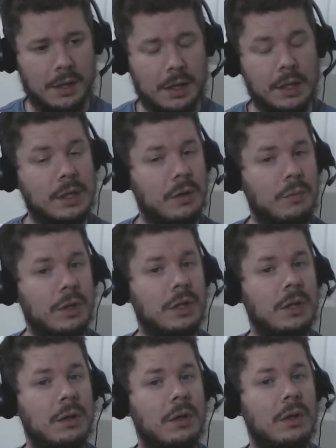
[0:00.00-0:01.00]
And then when
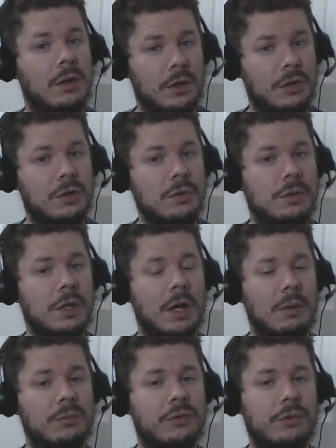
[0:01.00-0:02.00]
the cue
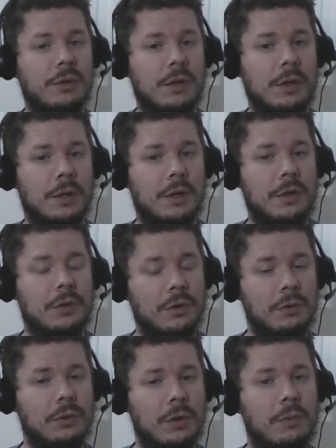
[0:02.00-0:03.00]
comes,
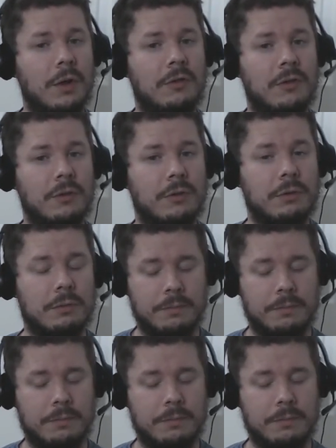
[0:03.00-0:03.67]
you'll know what to do.